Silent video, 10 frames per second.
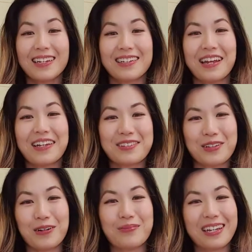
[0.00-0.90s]
Next
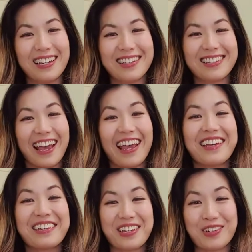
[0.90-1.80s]
up is
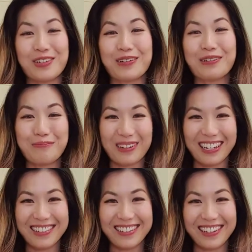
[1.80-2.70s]
a kitchen
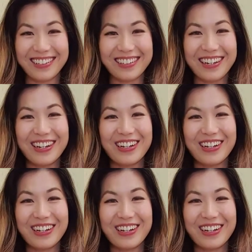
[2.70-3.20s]
playset.